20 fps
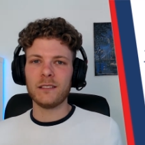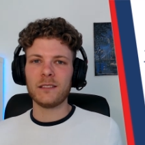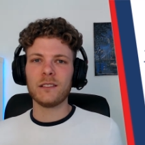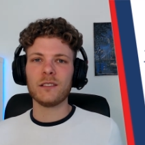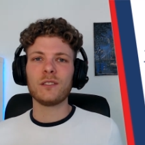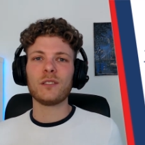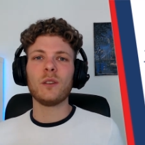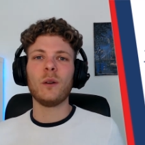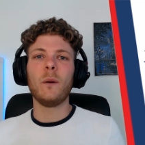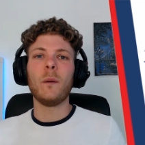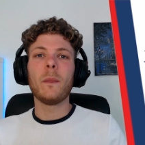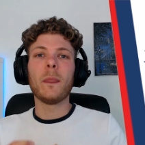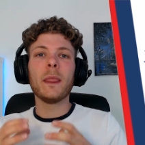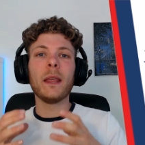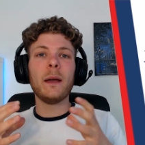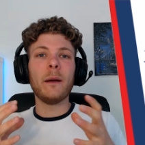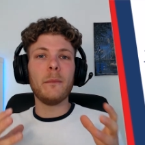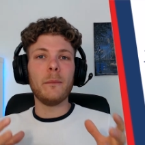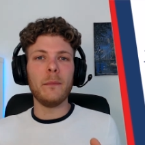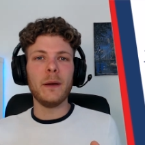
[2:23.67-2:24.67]
So
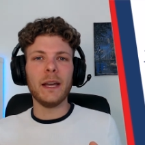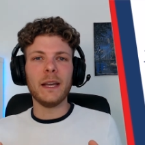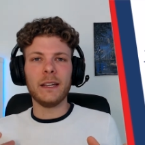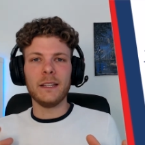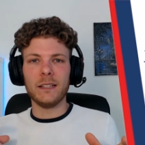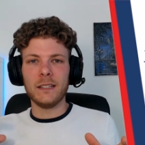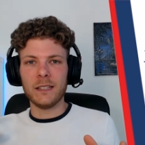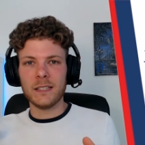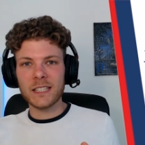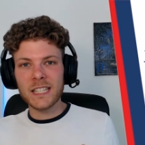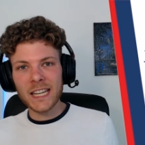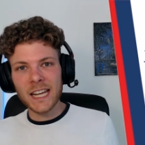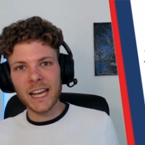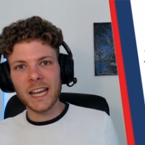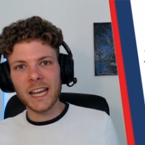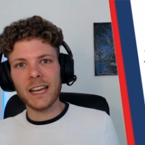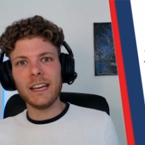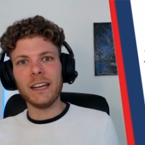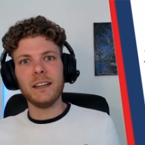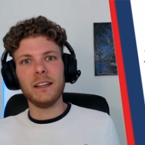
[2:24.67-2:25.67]

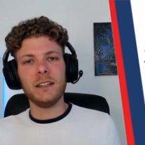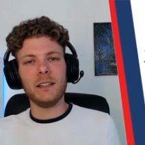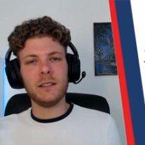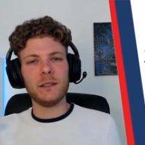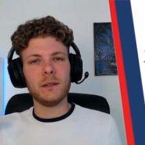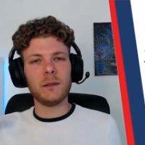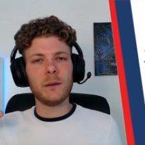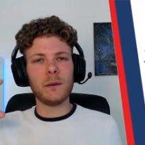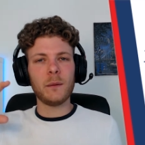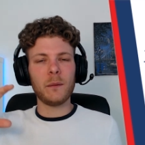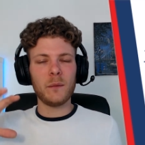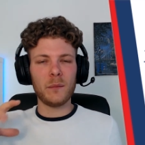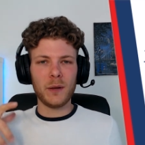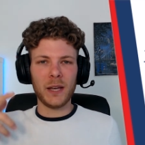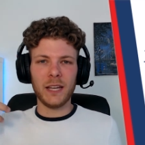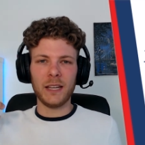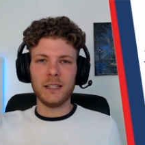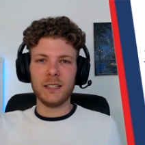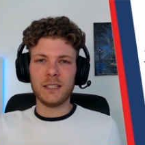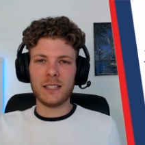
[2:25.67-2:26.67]
maintain,
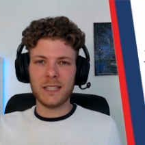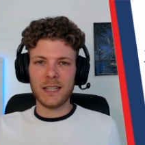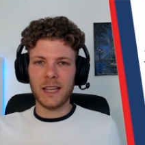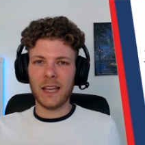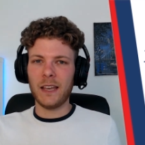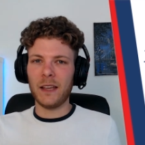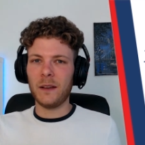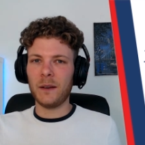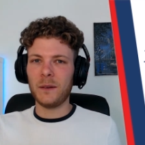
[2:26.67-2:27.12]
maintain.